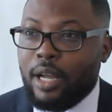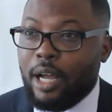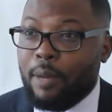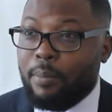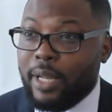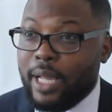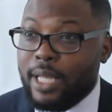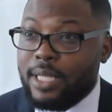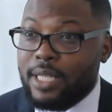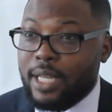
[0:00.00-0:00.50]

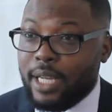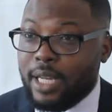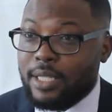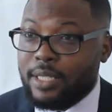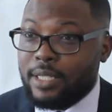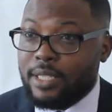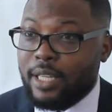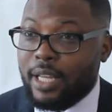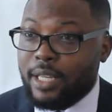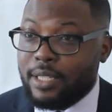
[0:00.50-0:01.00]
Applied
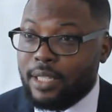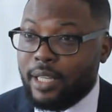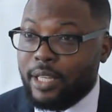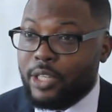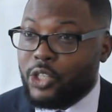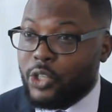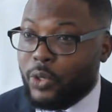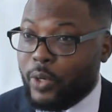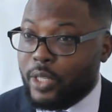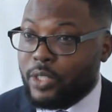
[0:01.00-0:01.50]
science is an
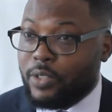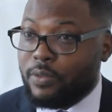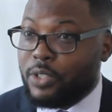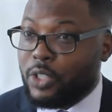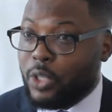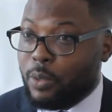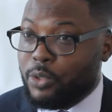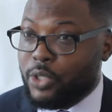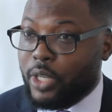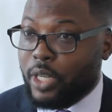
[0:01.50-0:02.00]
excellent choice of
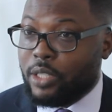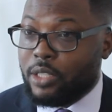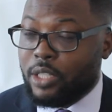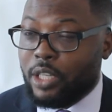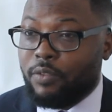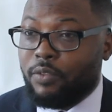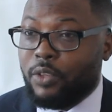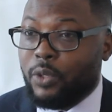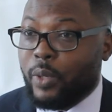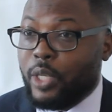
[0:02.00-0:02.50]
subject
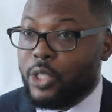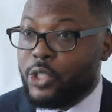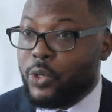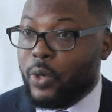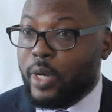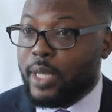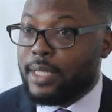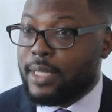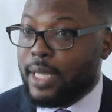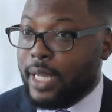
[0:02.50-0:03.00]
if you
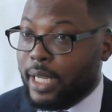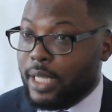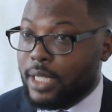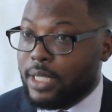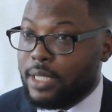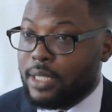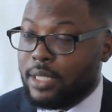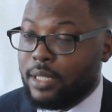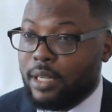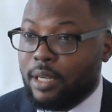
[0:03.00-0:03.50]
enjoy
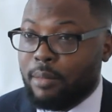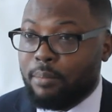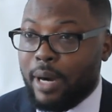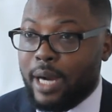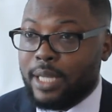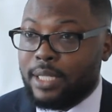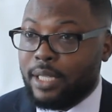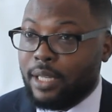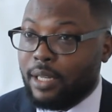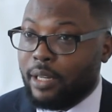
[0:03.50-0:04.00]
science,
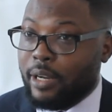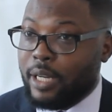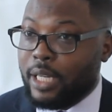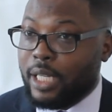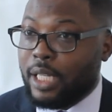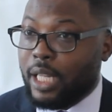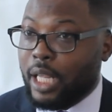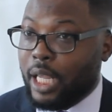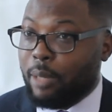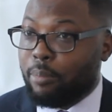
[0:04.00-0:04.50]
particularly
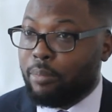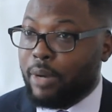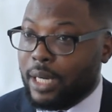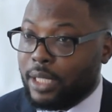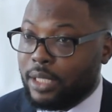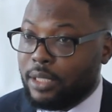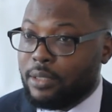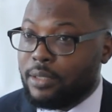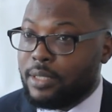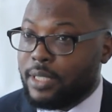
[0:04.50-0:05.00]
the
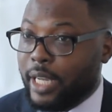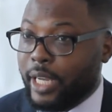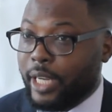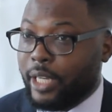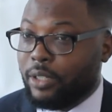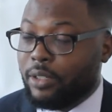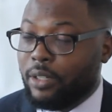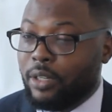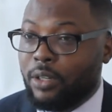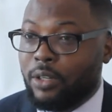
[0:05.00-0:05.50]
practical
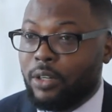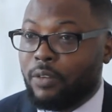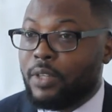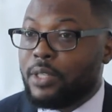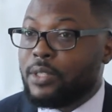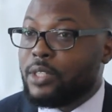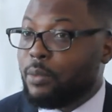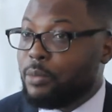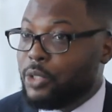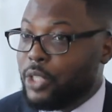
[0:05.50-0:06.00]
side of the
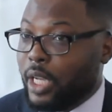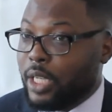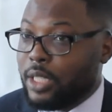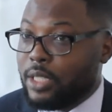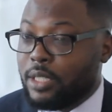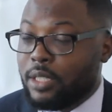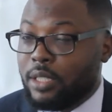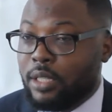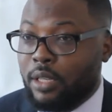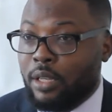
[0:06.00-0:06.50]
subject.